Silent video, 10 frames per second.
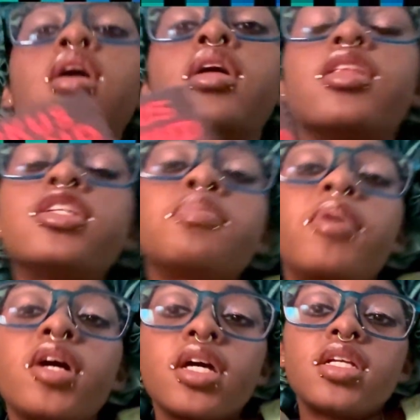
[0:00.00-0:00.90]
This
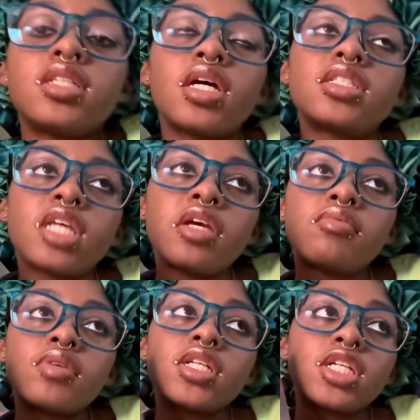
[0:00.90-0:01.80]
book does a
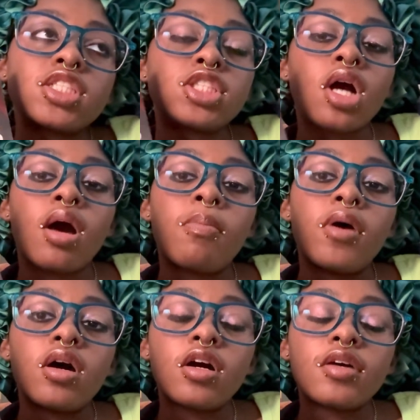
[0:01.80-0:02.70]
really good job
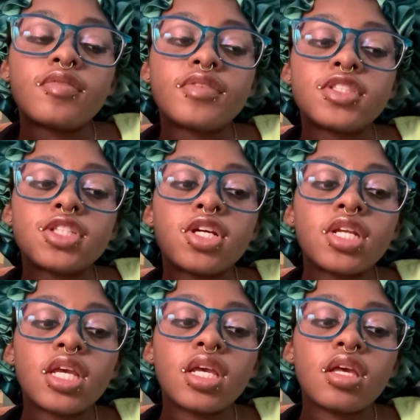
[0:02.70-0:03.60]
of
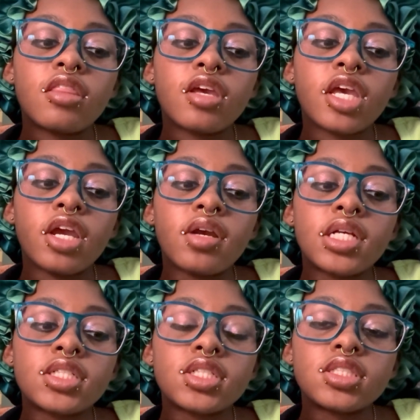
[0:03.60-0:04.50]
turning the
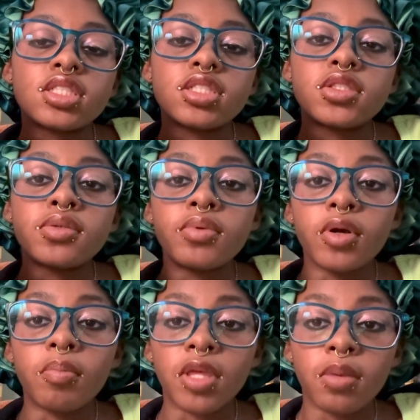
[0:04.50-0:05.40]
characters into real
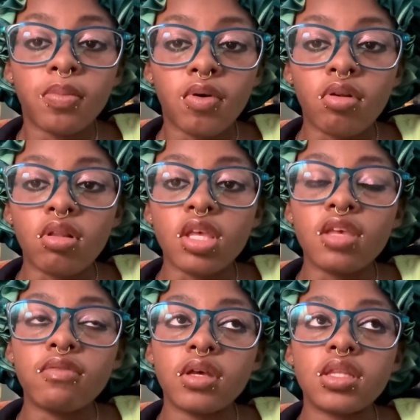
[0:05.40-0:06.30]
people.
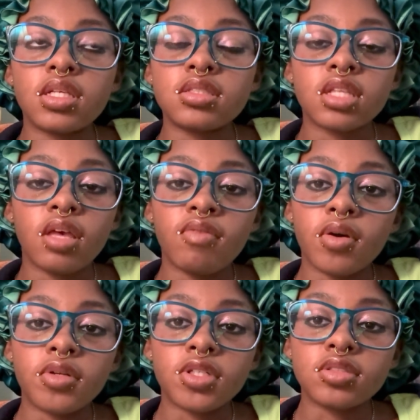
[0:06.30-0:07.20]
Even the slave
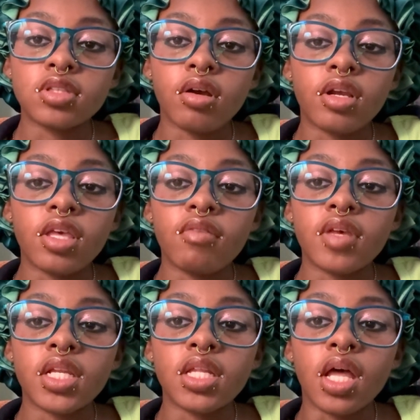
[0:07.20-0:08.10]
owners are
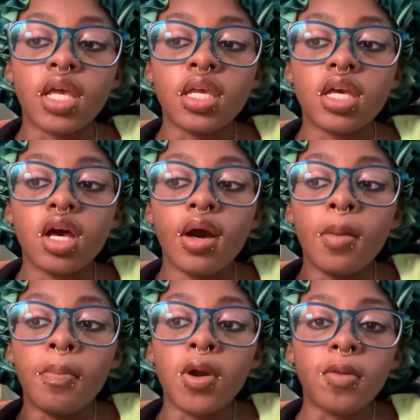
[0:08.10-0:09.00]
given like a
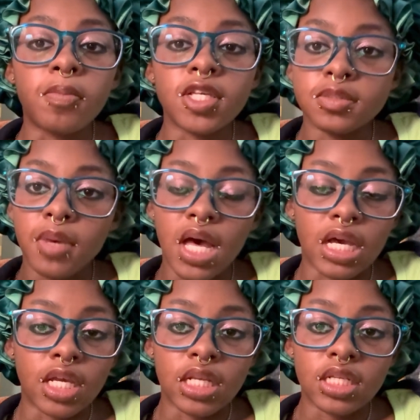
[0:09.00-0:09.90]
purpose
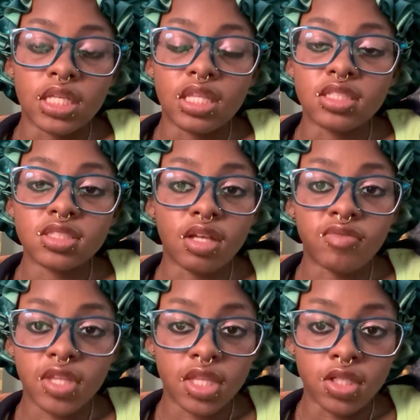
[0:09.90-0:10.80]
behind the stuff
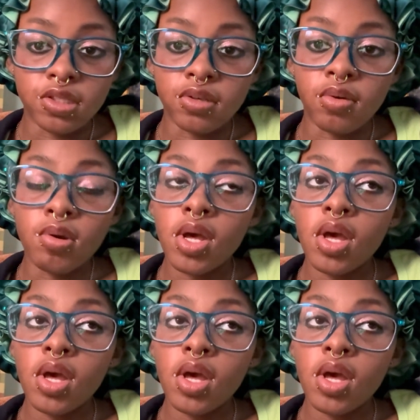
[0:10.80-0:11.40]
that they do.